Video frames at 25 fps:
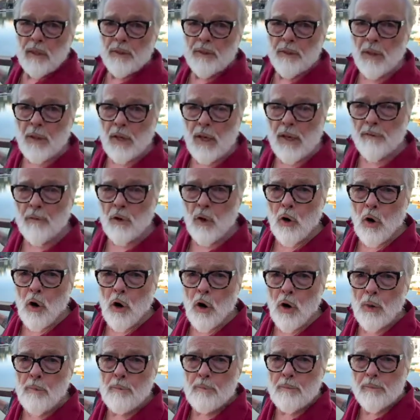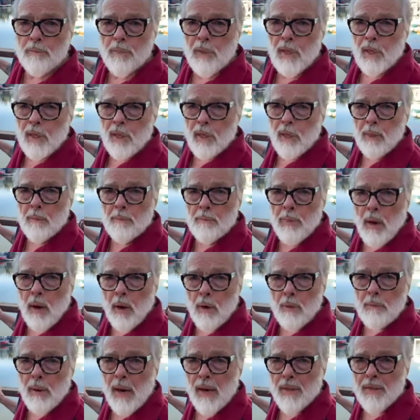The lever arm,
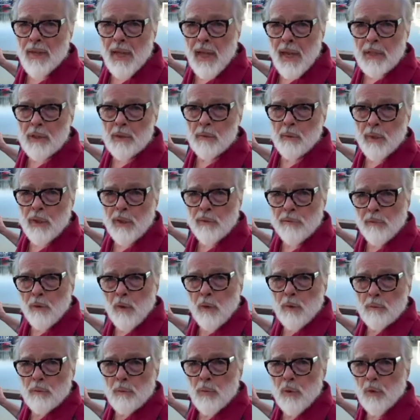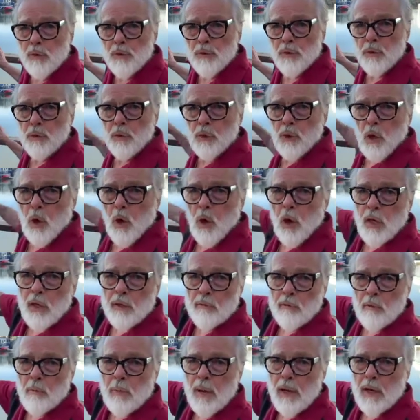empowered by the actuator float, moves through an
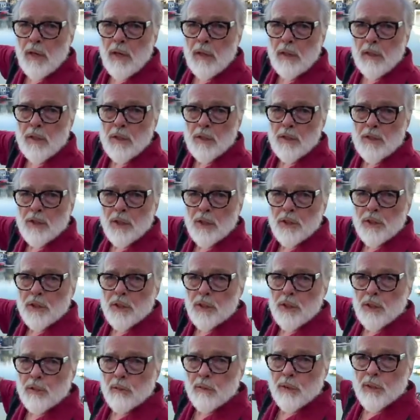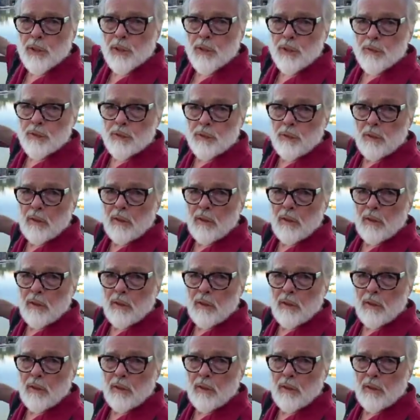arc of about 160 degrees,